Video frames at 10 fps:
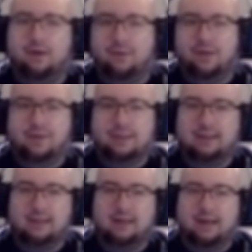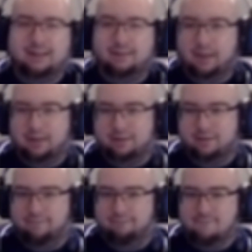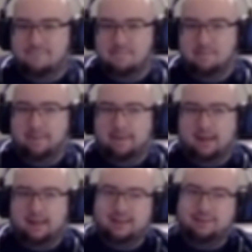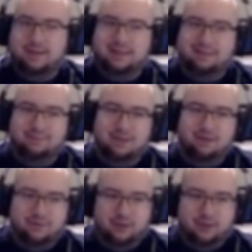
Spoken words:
to retweet something nice about you. Unless it makes themselves